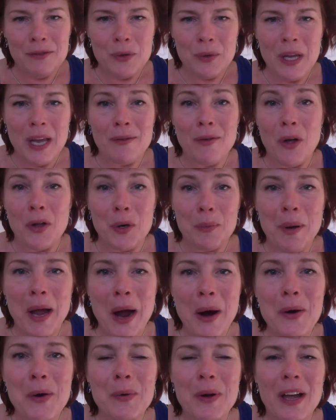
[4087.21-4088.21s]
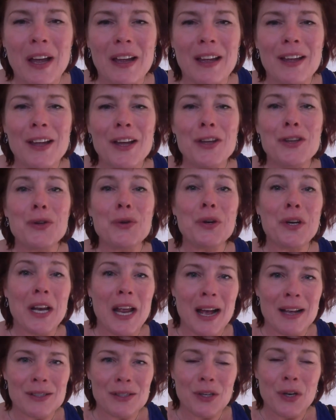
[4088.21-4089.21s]
you gave all your power away, you could
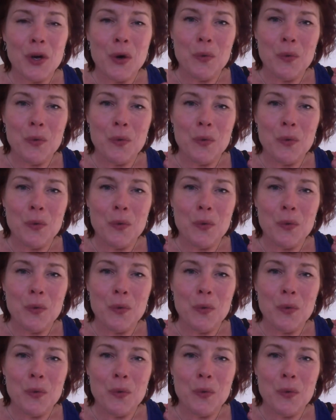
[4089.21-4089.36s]
ask,